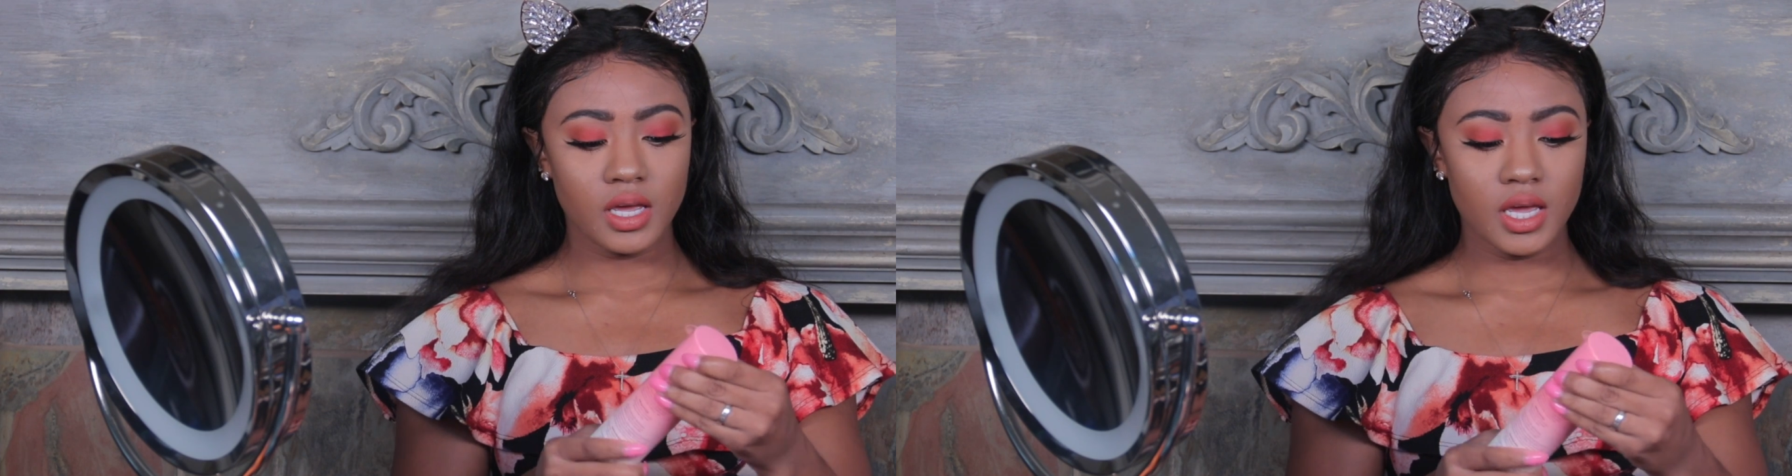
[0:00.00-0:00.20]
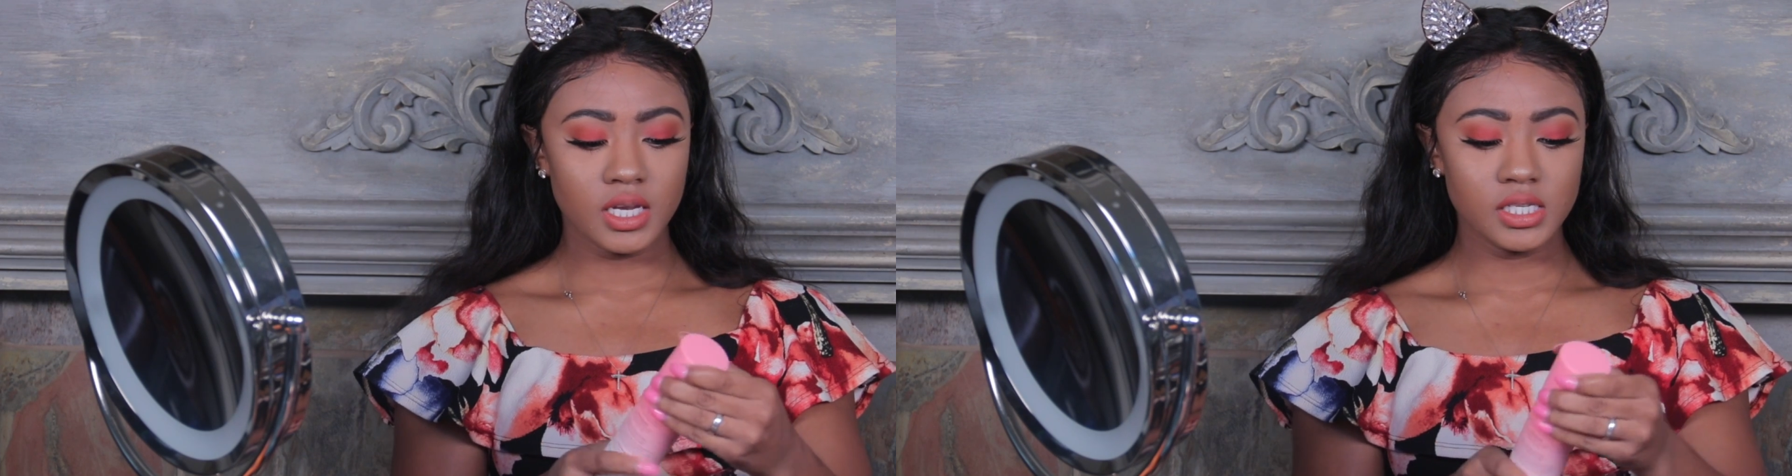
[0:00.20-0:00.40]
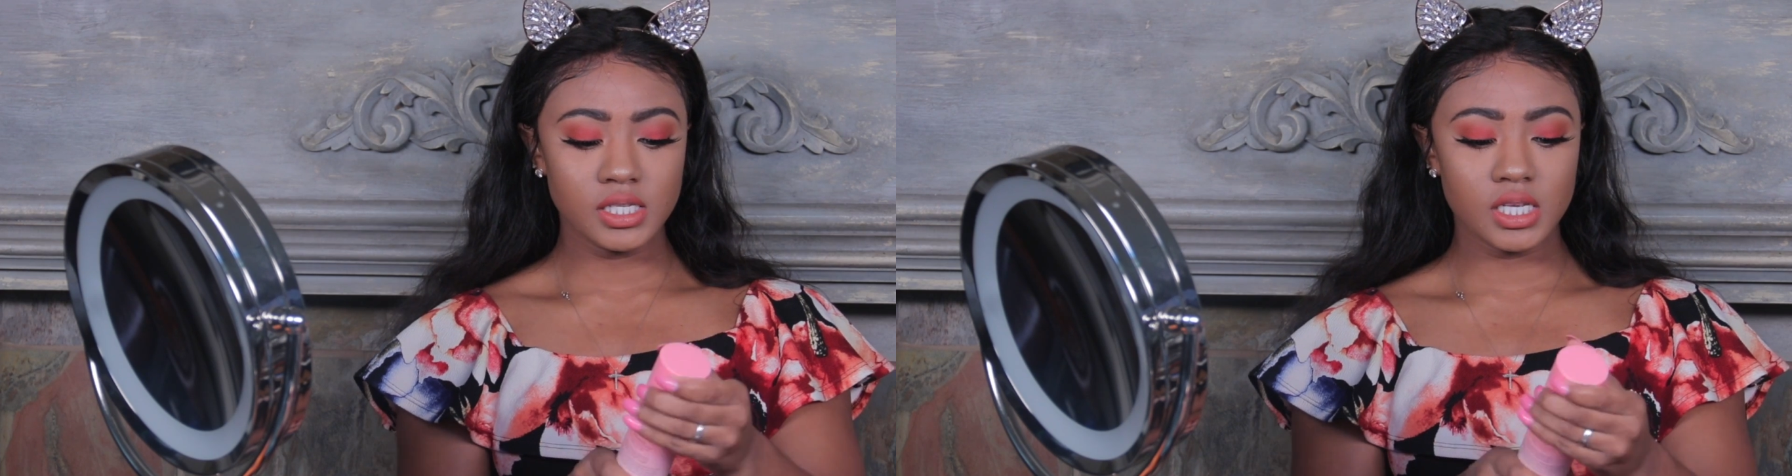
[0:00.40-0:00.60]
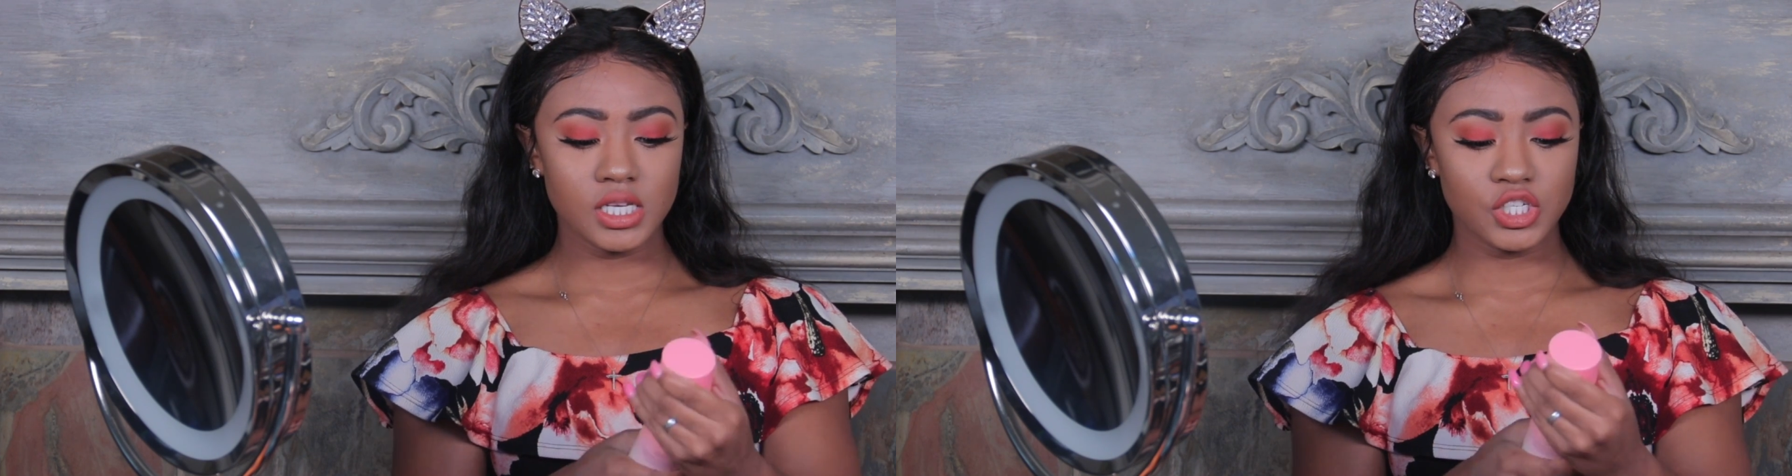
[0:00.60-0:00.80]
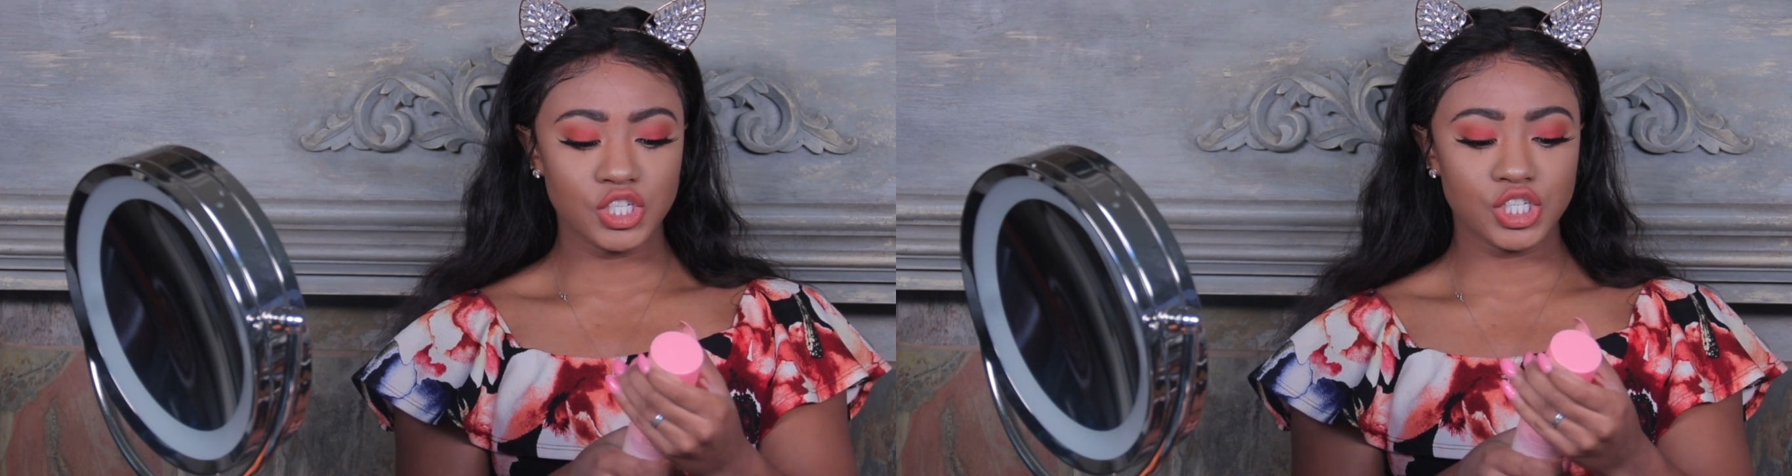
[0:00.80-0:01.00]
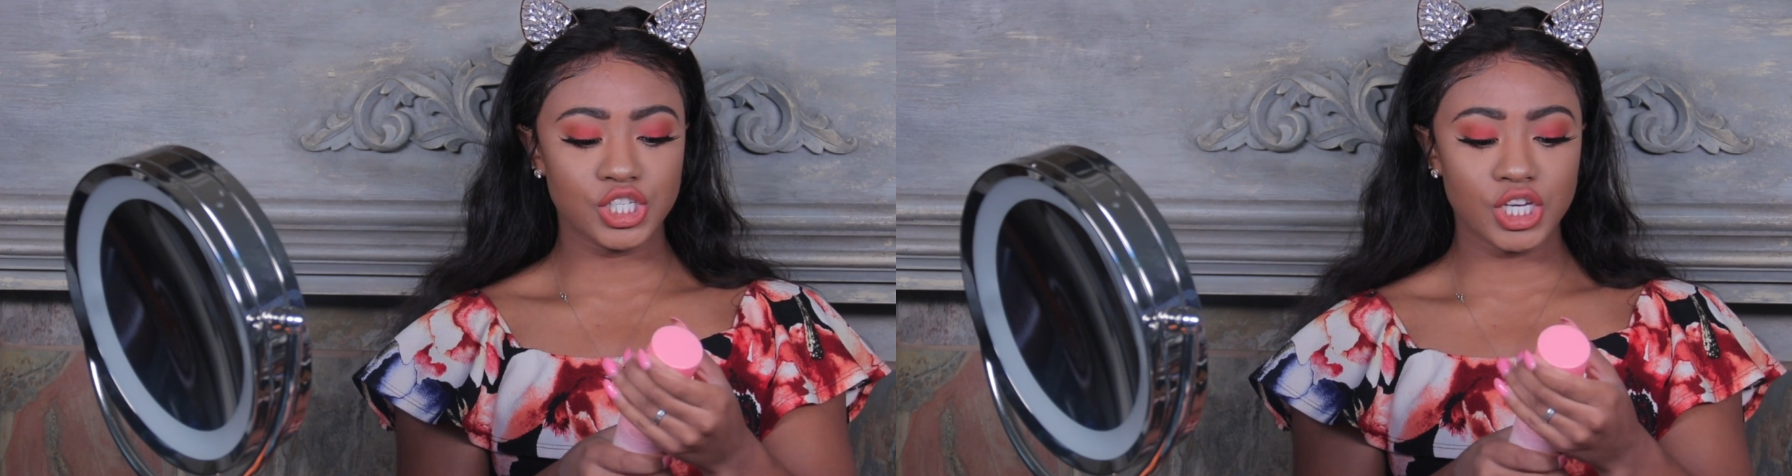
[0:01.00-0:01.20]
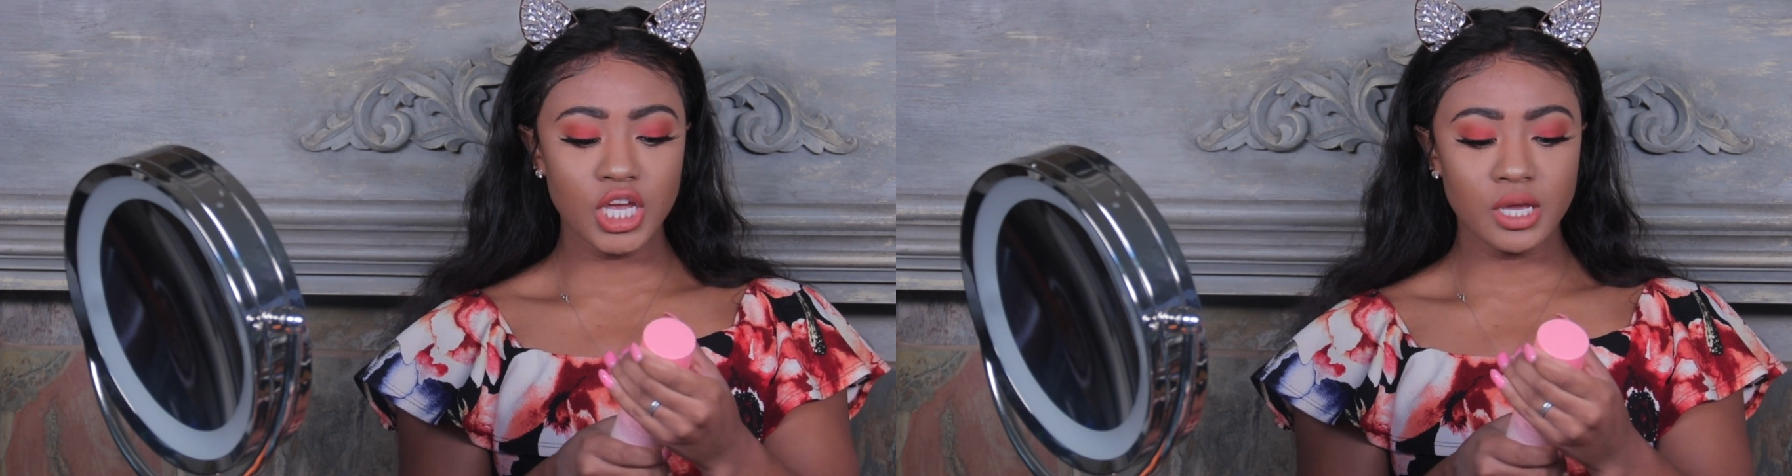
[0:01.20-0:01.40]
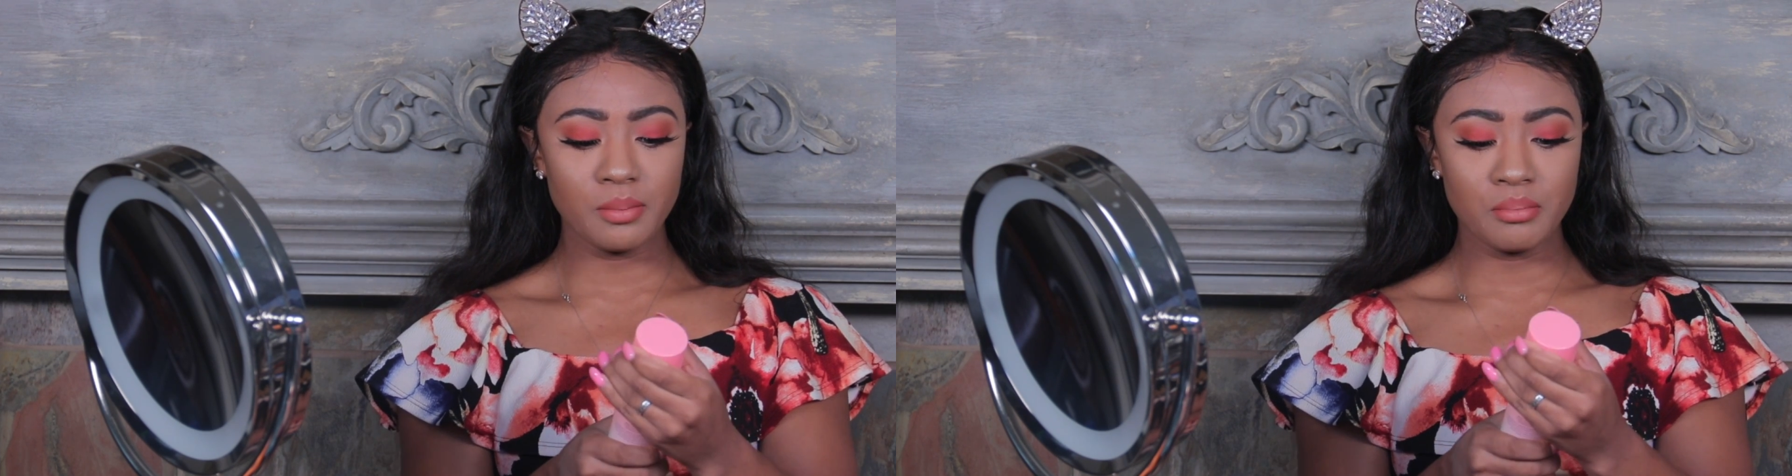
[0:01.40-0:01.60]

And it says, "Shake